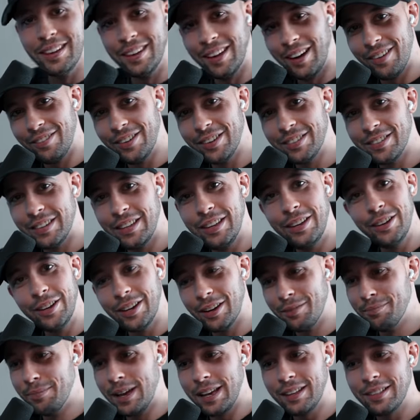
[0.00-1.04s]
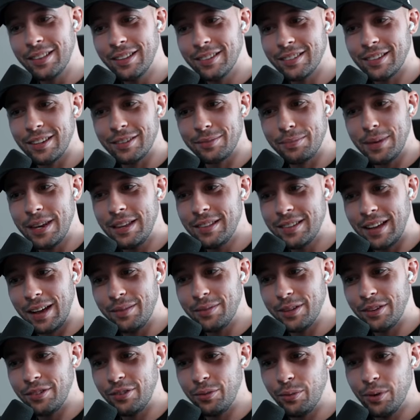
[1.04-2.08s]
And obviously you can make this as many
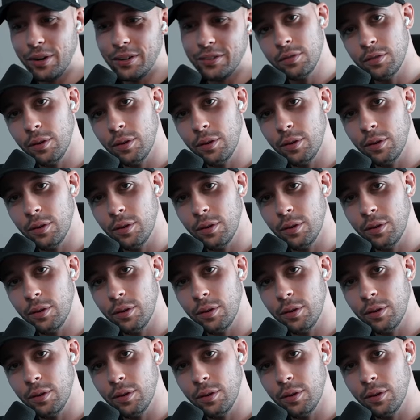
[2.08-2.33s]
times as you want.